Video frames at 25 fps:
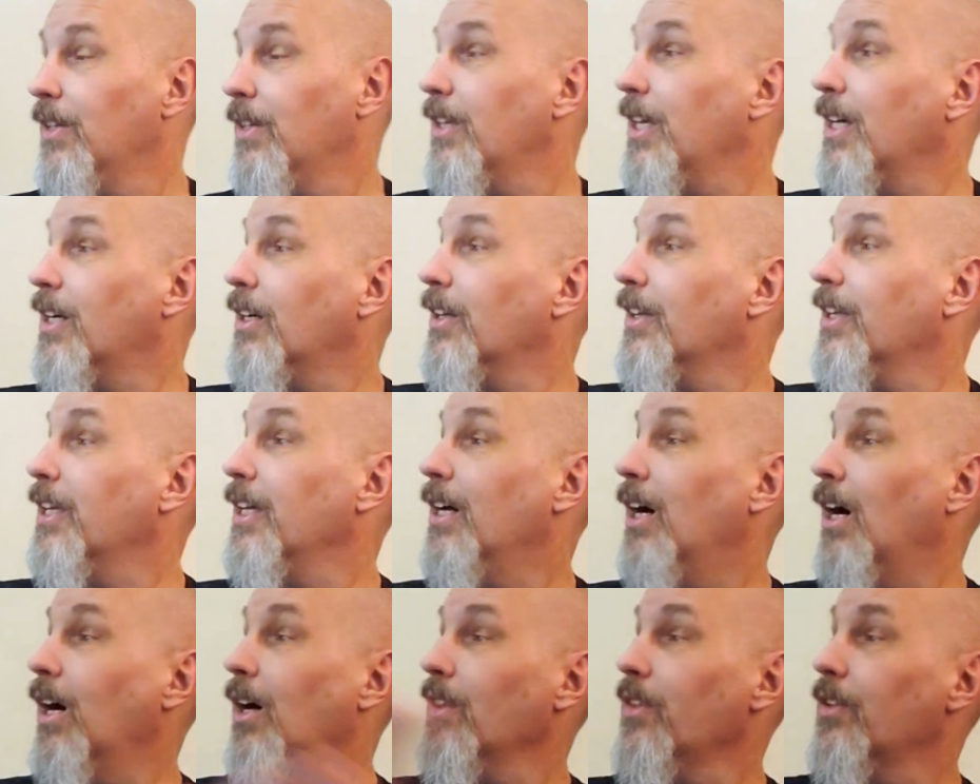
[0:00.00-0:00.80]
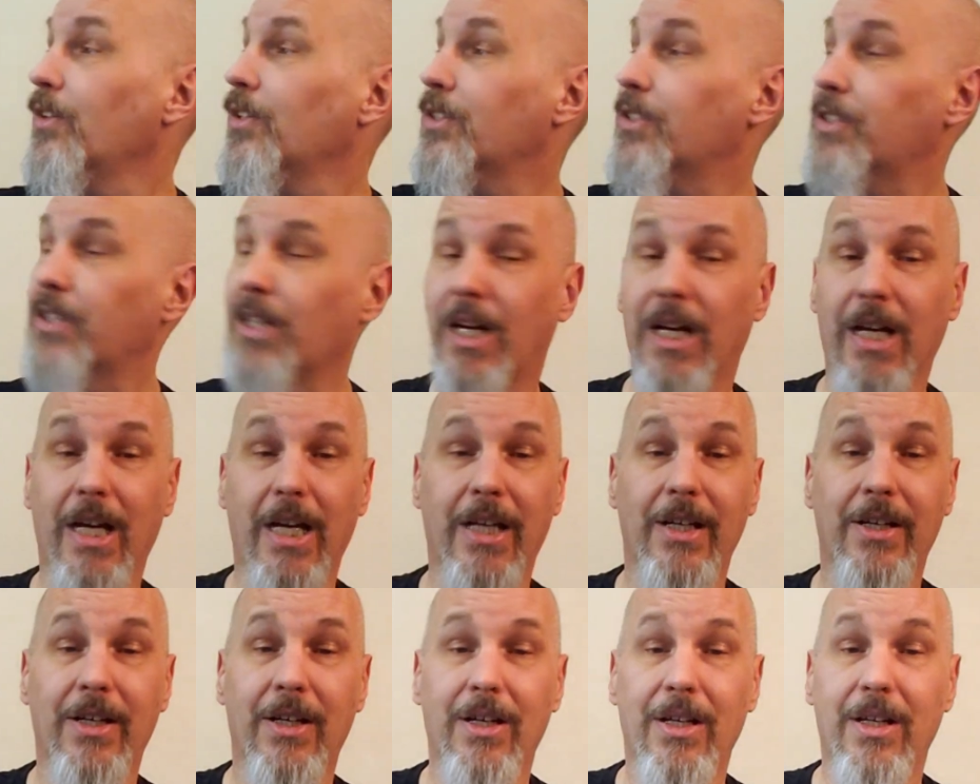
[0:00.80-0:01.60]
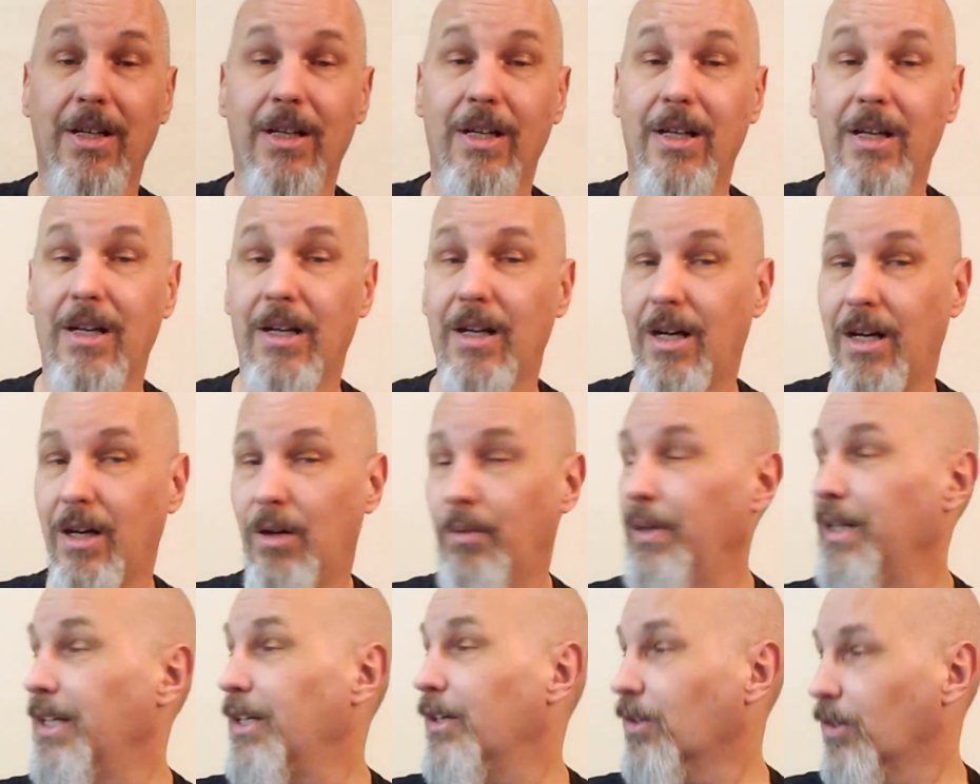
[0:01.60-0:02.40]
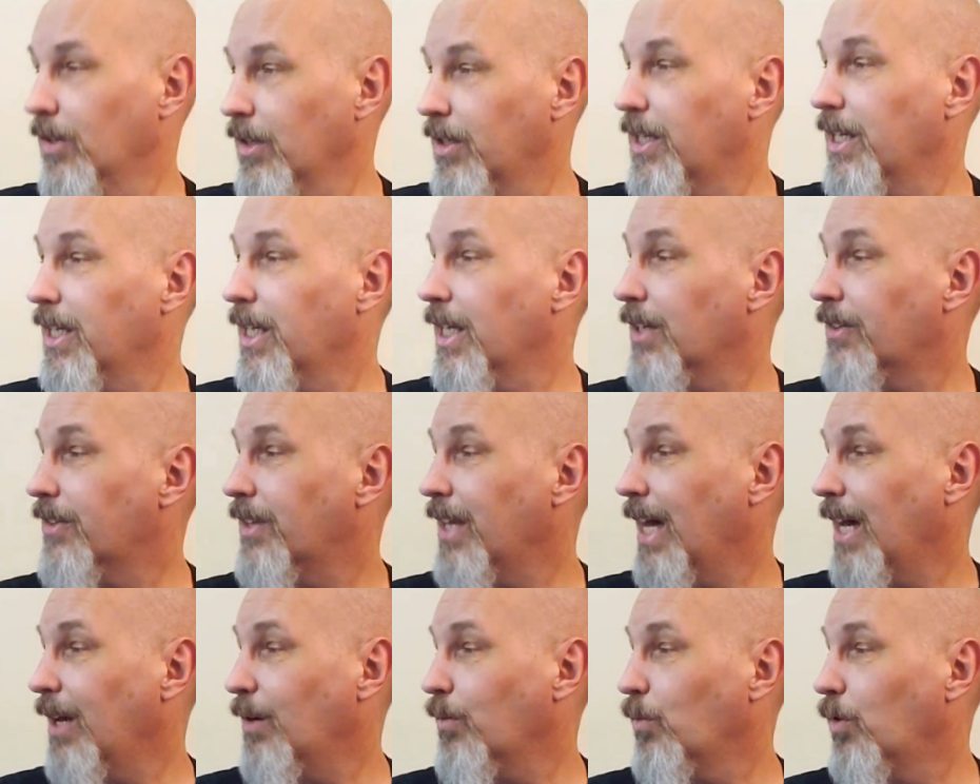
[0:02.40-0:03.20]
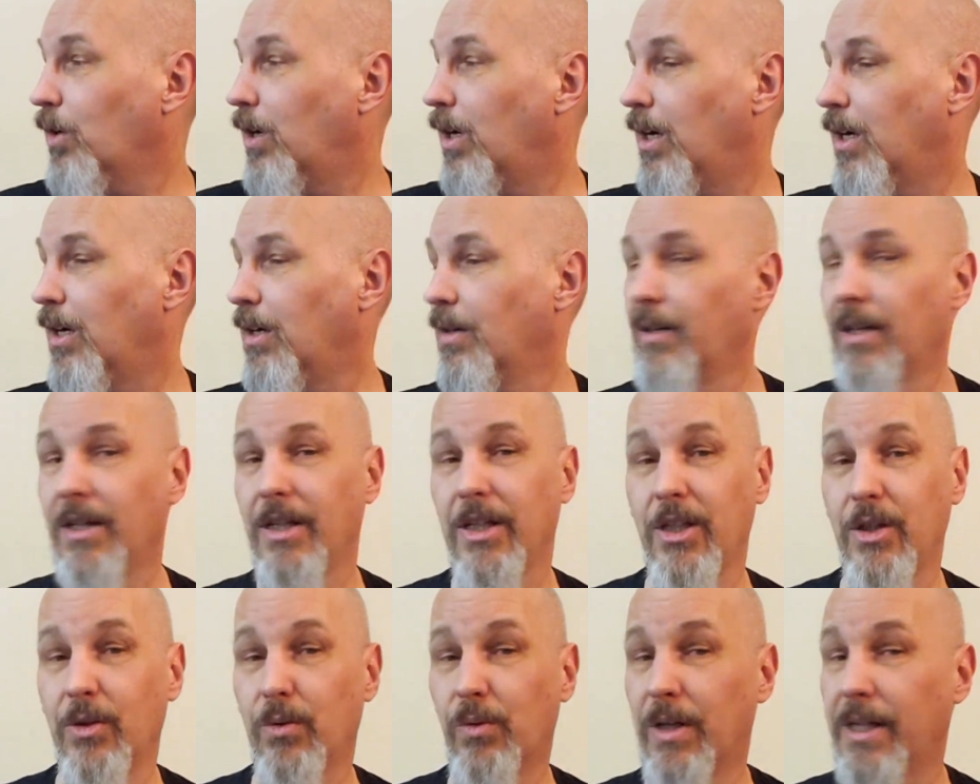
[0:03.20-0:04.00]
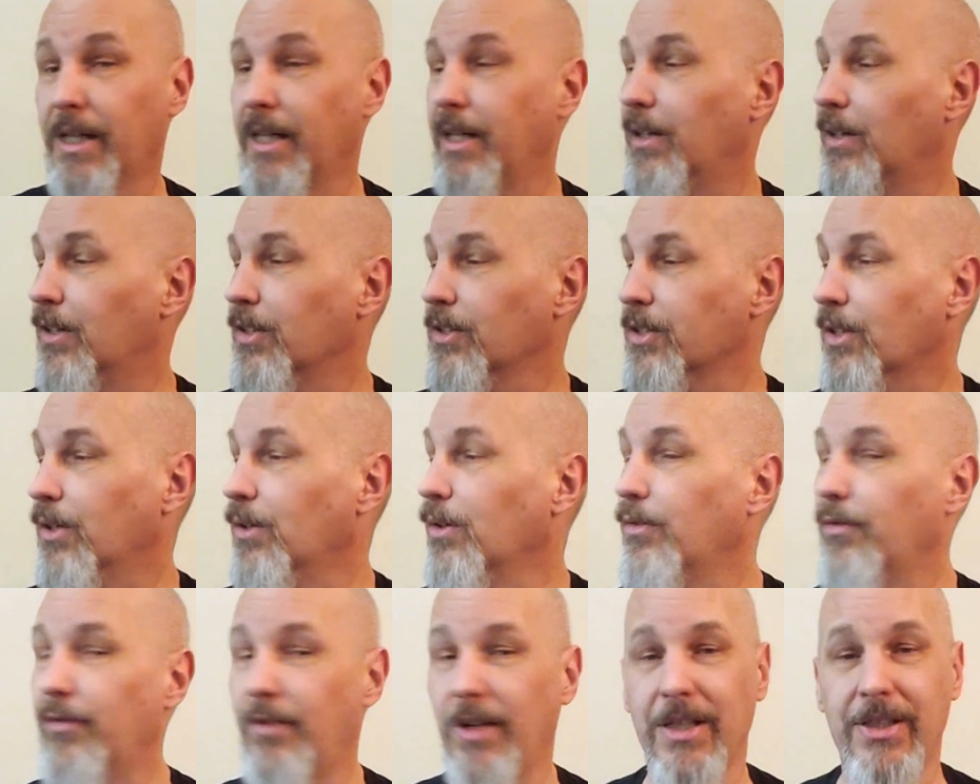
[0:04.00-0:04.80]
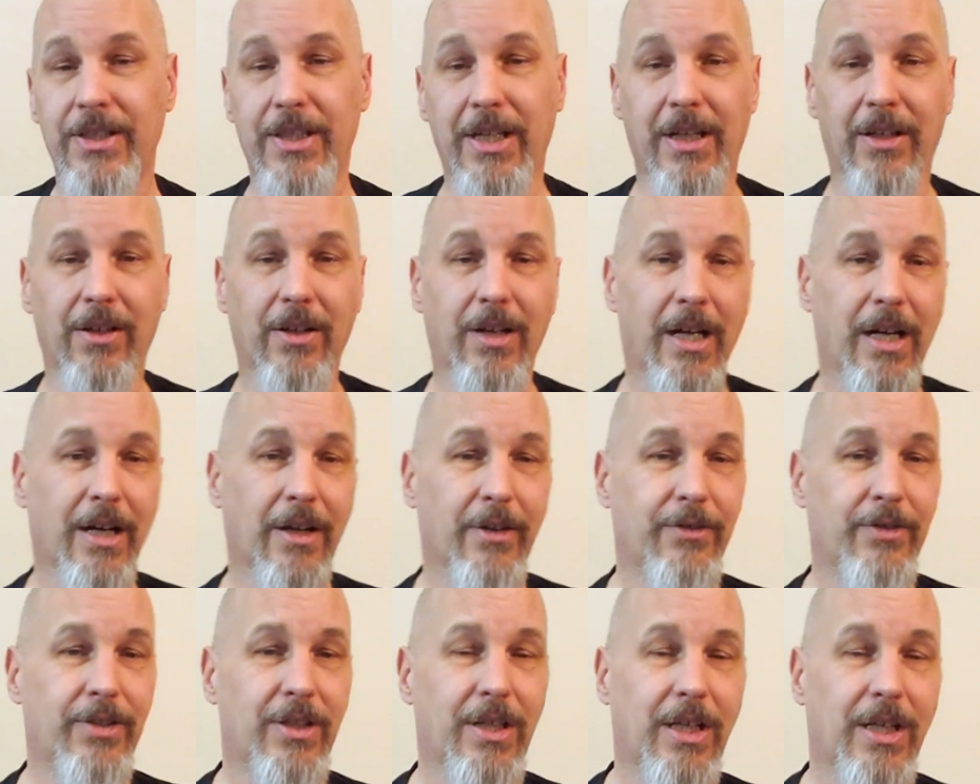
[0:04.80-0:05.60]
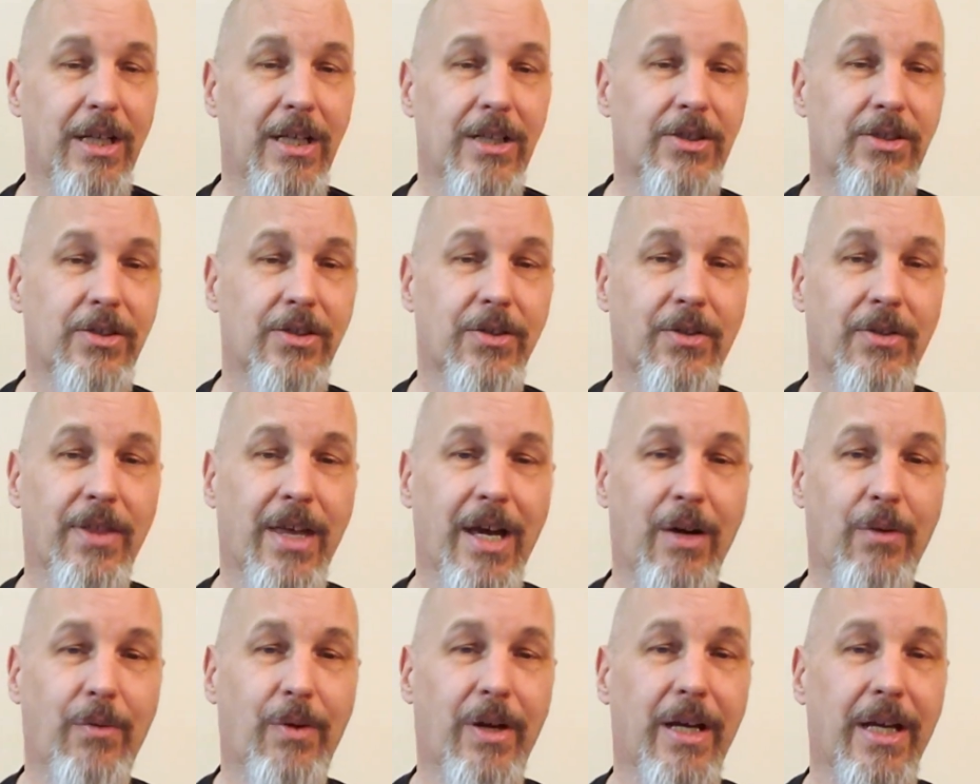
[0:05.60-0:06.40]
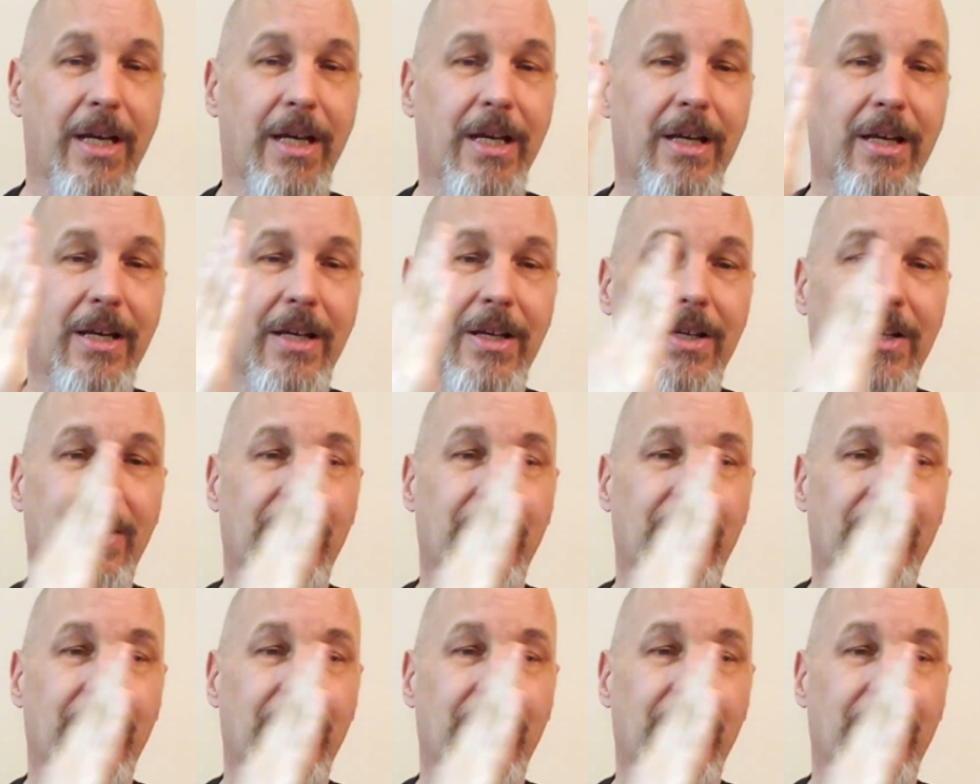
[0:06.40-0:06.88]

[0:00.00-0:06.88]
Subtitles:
Then on the other side, when you're looking at that wall, you want it also facing left. So that way,